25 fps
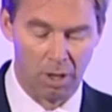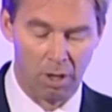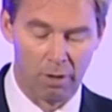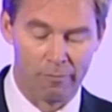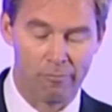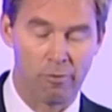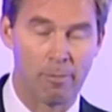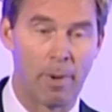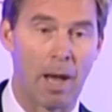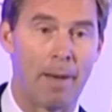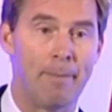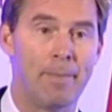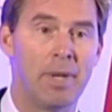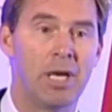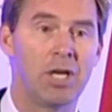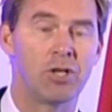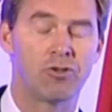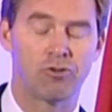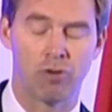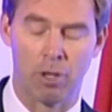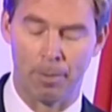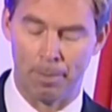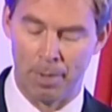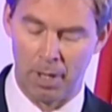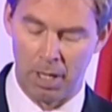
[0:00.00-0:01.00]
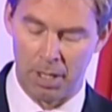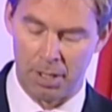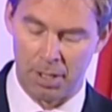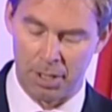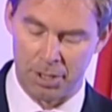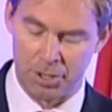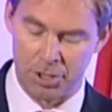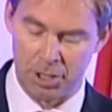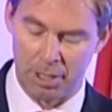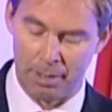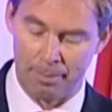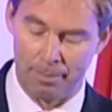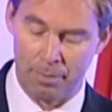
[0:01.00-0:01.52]
from our military
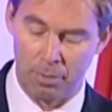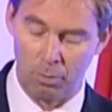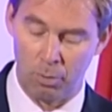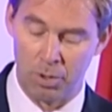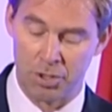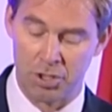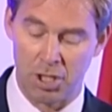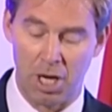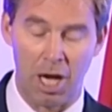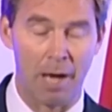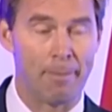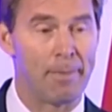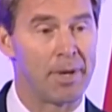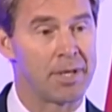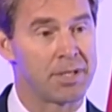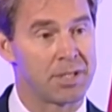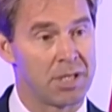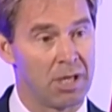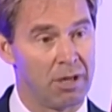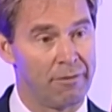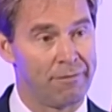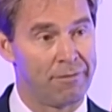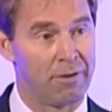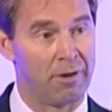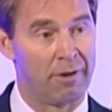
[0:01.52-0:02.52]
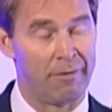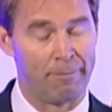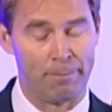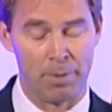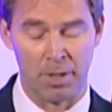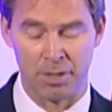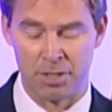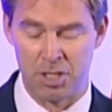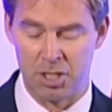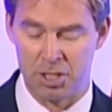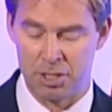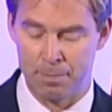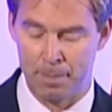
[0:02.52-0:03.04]
partnership, which I myself have
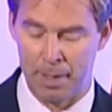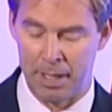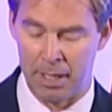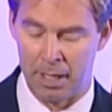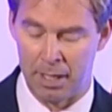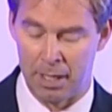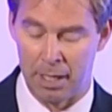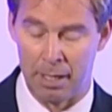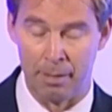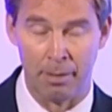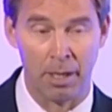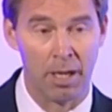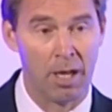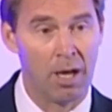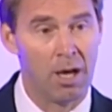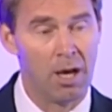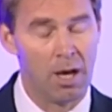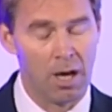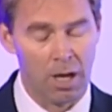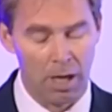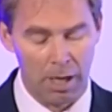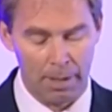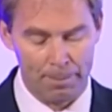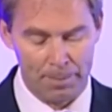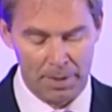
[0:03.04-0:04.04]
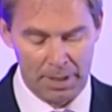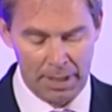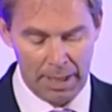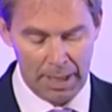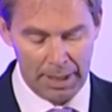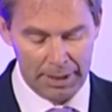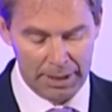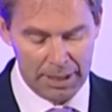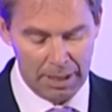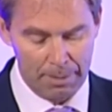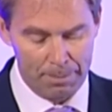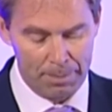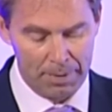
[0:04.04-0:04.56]
participated in up in
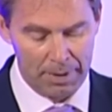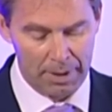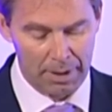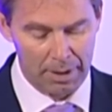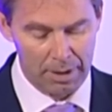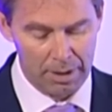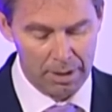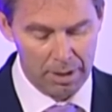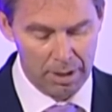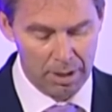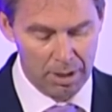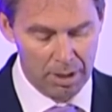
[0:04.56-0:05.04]
Laikipia,